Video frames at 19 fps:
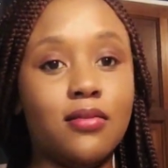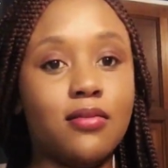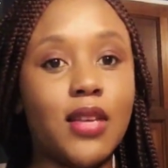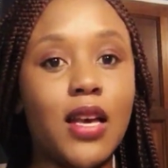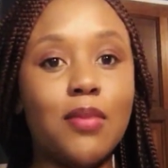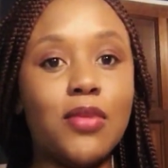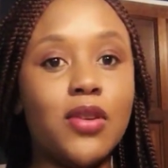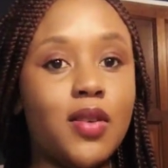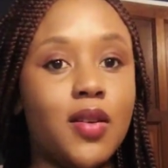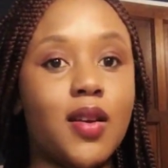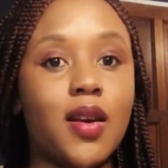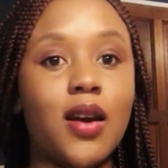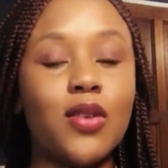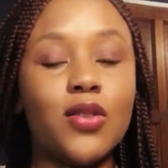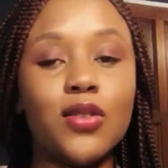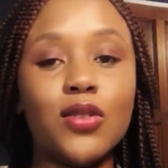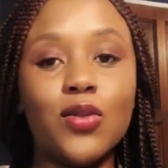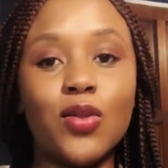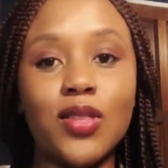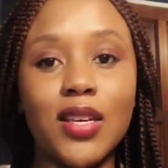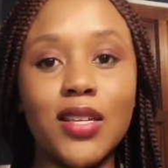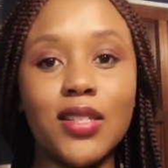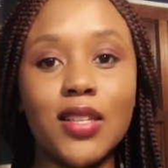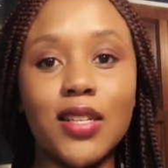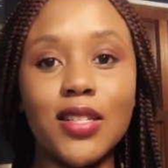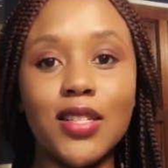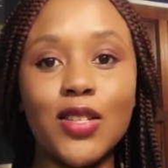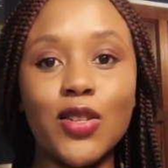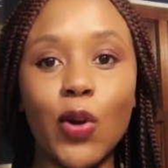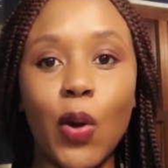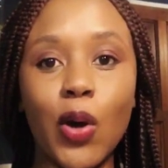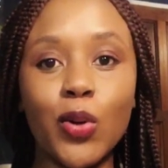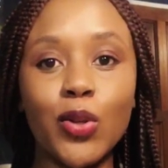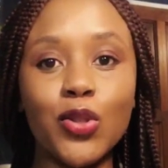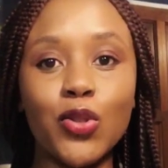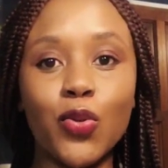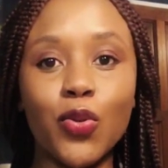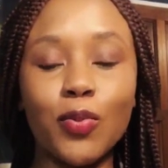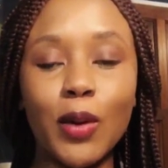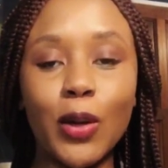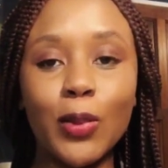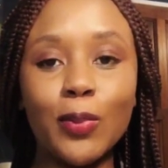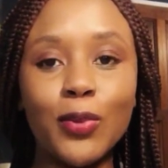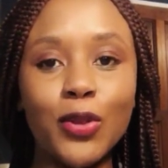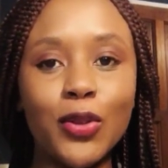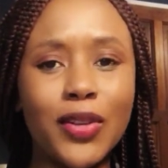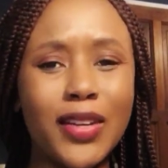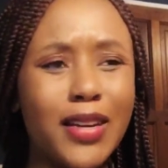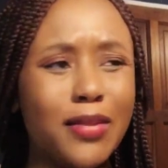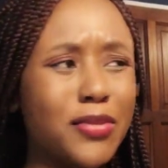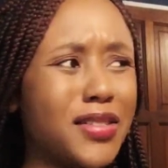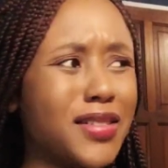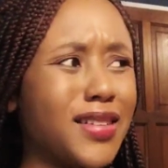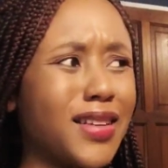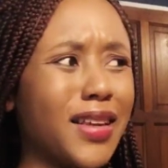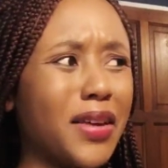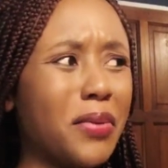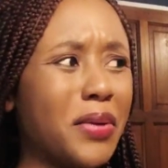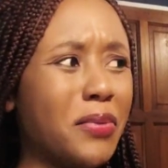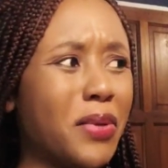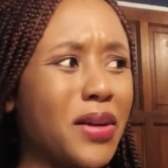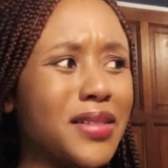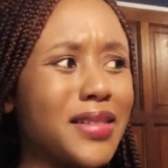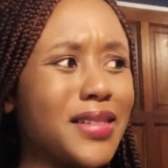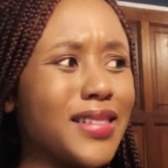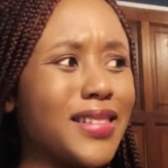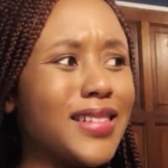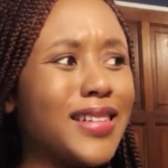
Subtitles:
I'm learning how to do things that I didn't know I could do with my computer, and I'm just thinking, wait, what?